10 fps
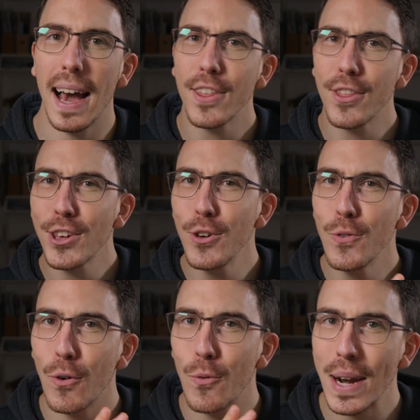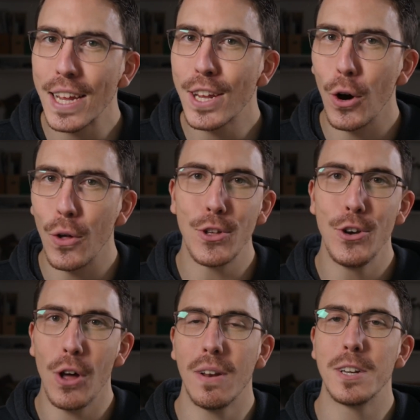I think you've already got the
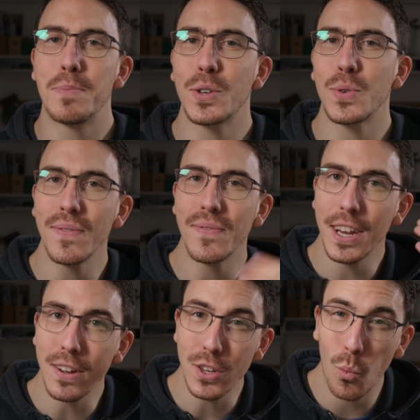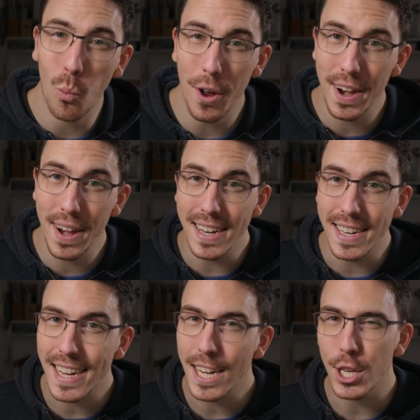knowledge between videos one and
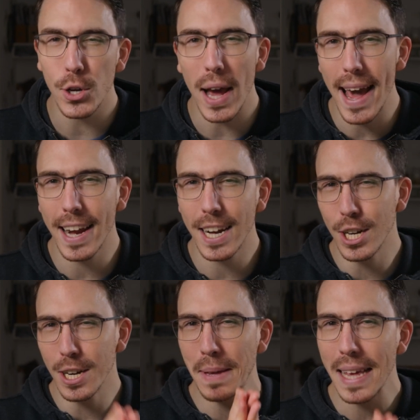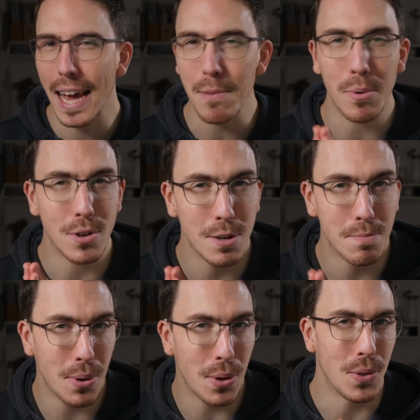nineteen to actually be able to
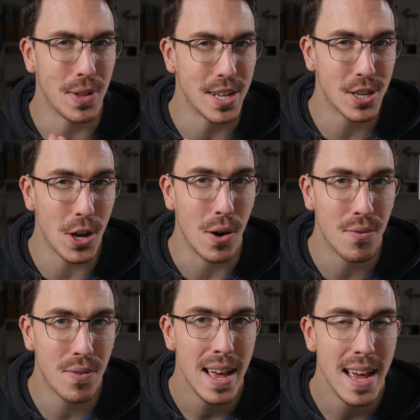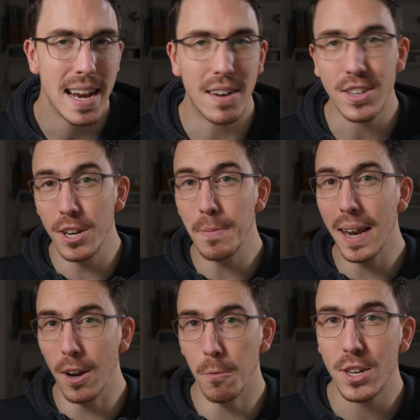pull this off. Now it's going to be a
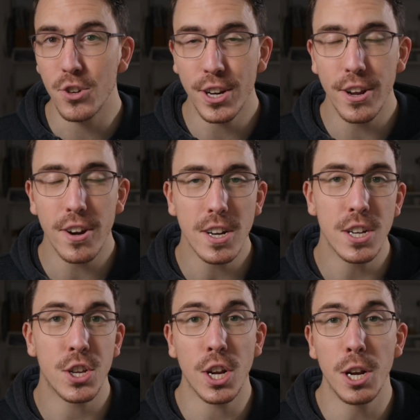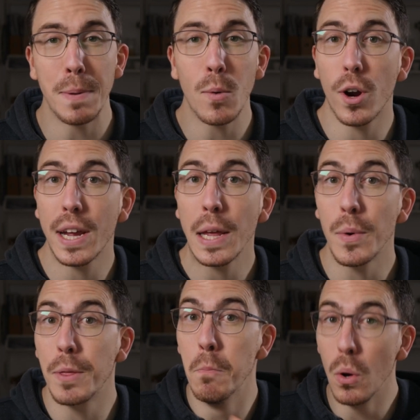little bit trickier because you're going to be working
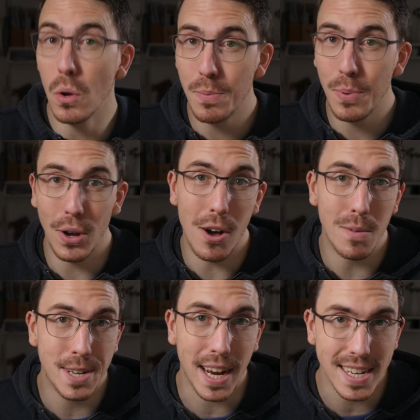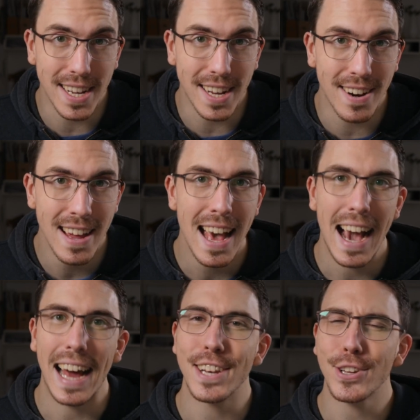with multiple objects here,
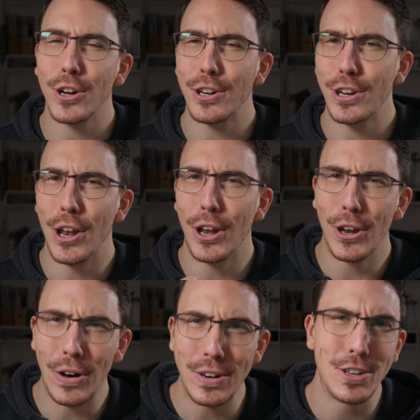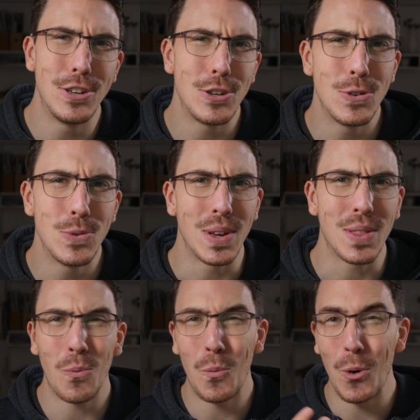and it's got a lot to do
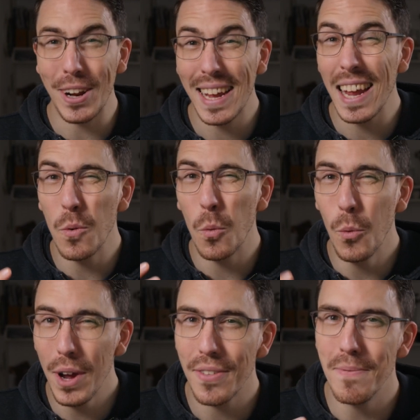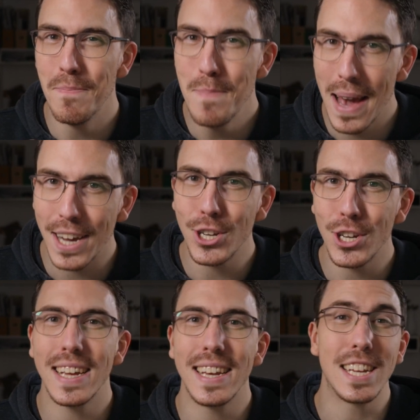with working with mesh
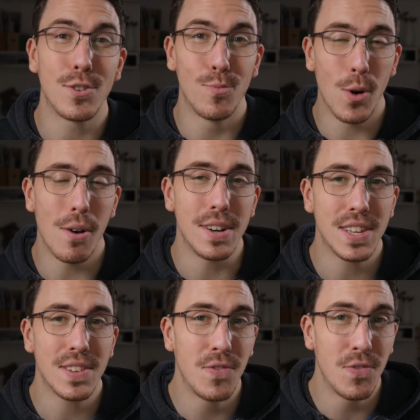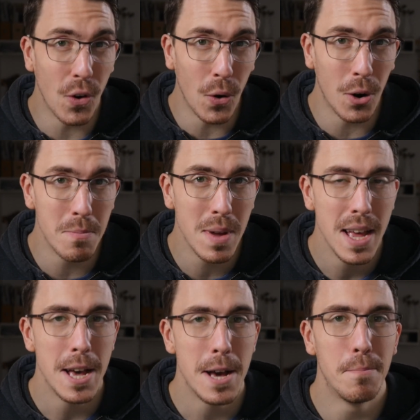in its rawest form,
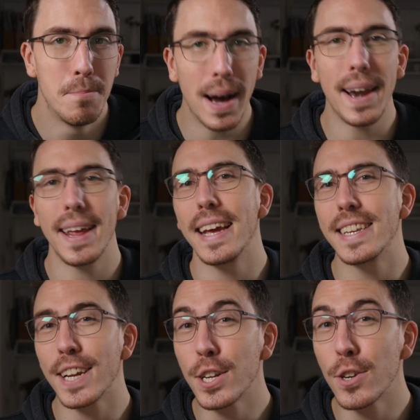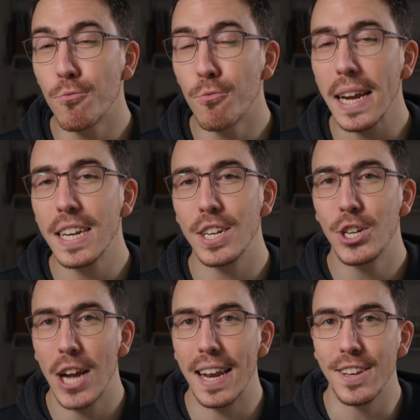but it's a great
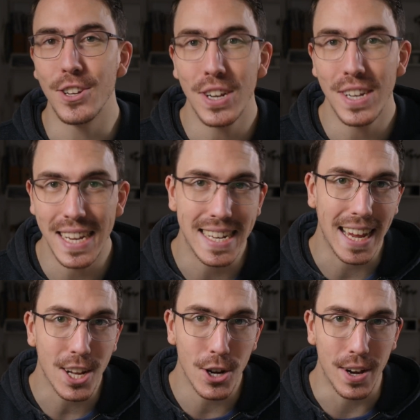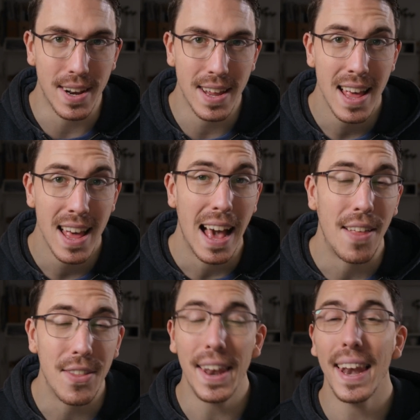challenge to take on.
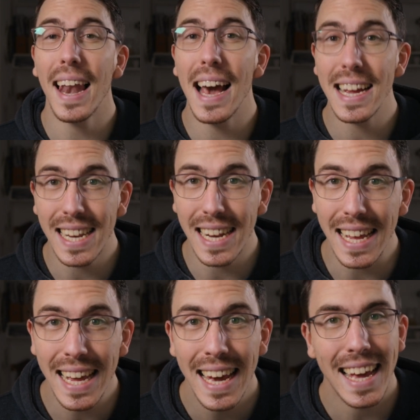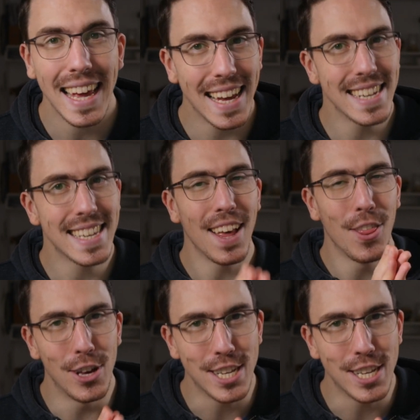And then lastly is the